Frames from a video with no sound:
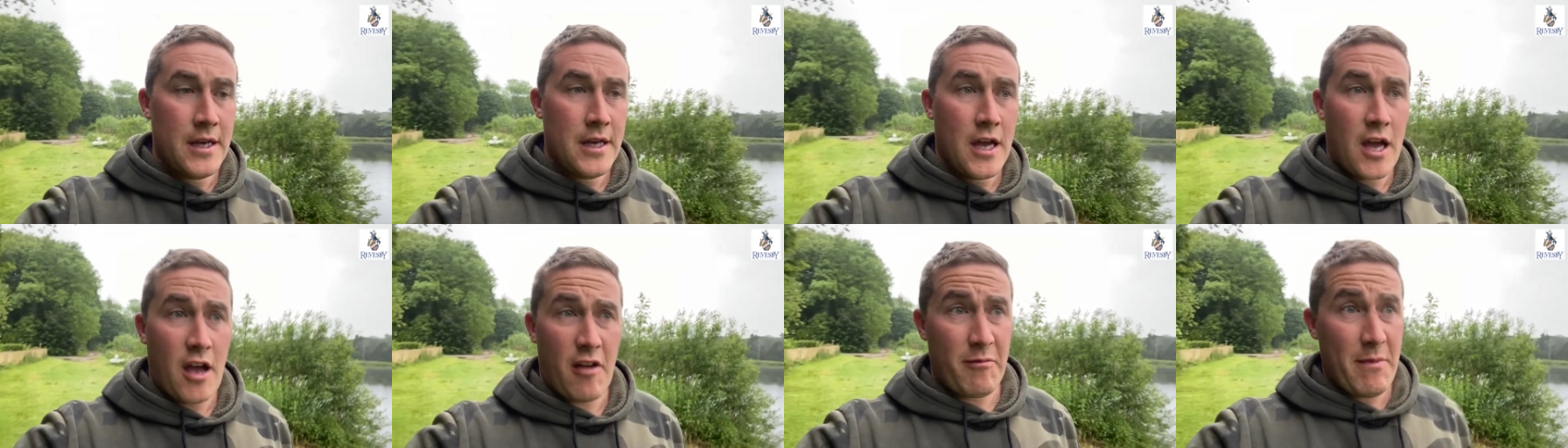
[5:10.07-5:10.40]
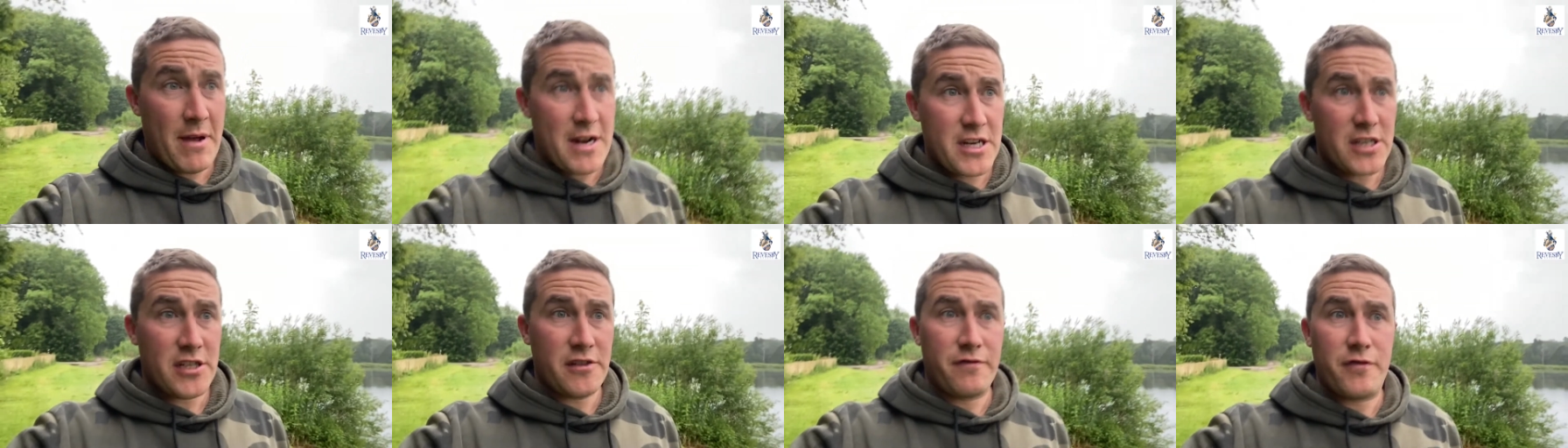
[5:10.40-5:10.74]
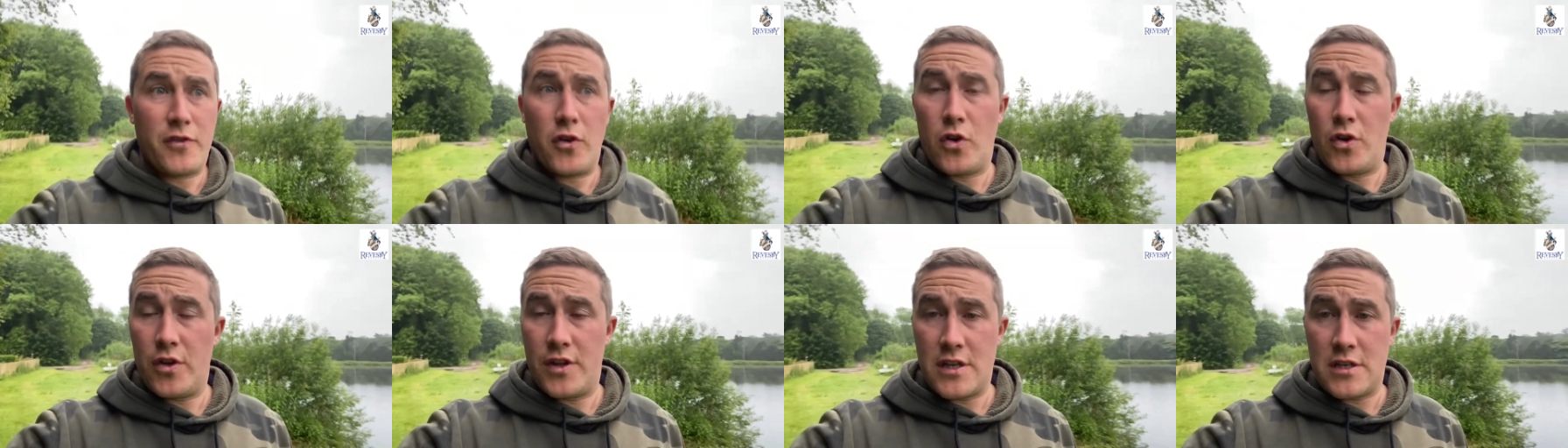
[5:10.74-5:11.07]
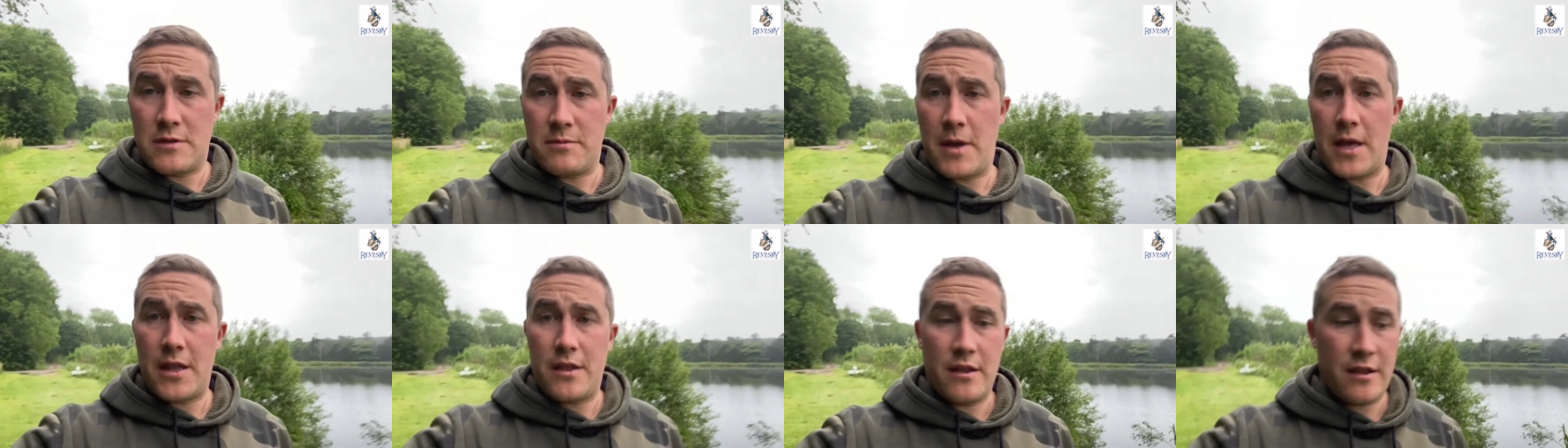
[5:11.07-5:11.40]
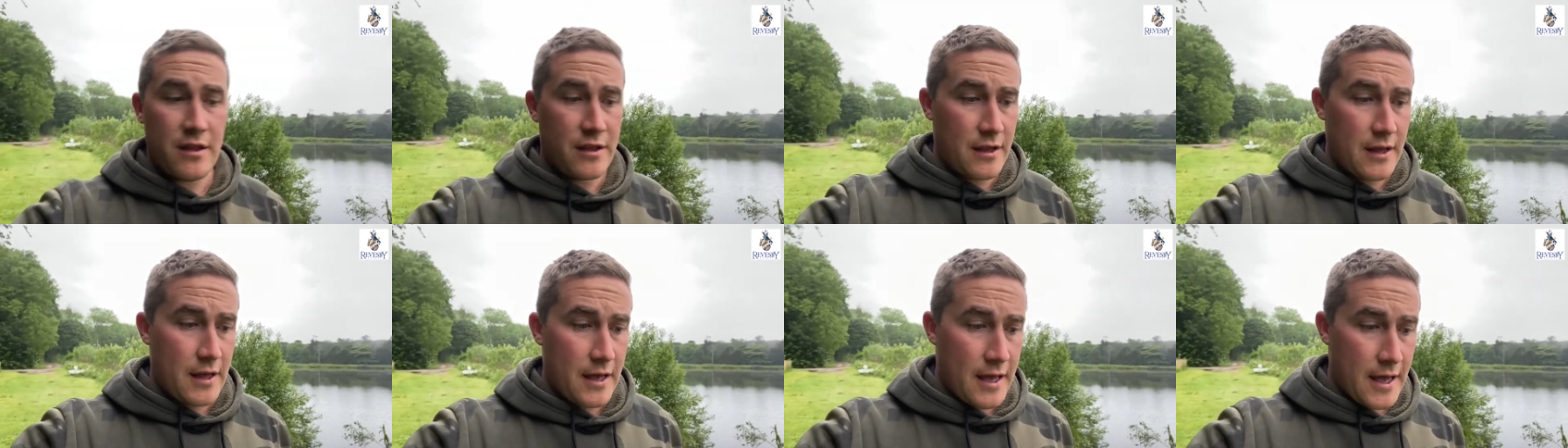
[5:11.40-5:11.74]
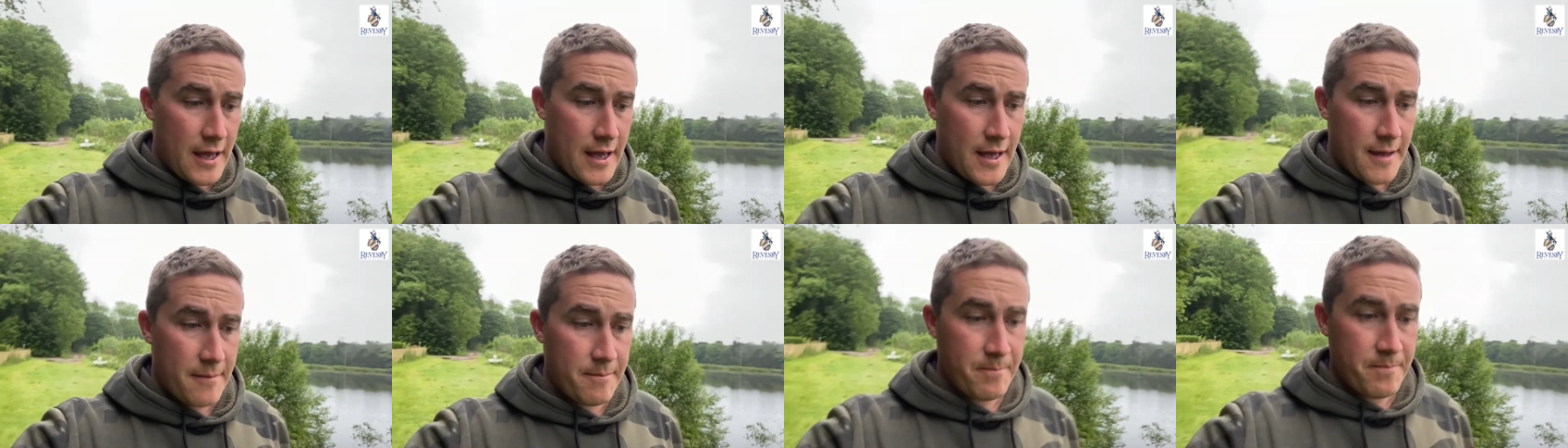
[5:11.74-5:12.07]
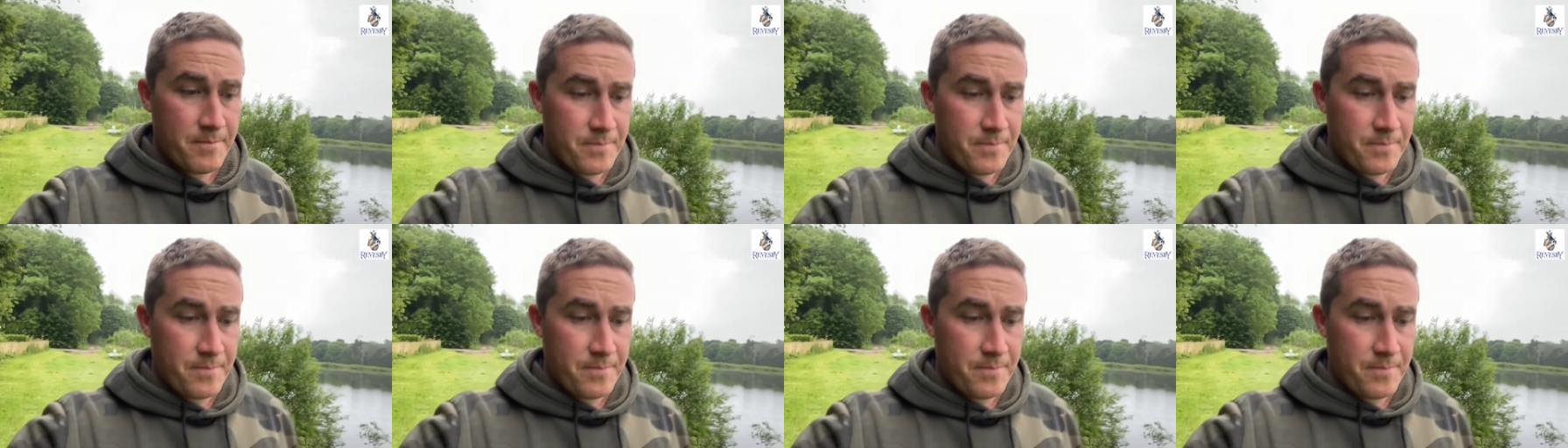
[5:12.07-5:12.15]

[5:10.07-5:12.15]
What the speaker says: I've managed 4 this month. I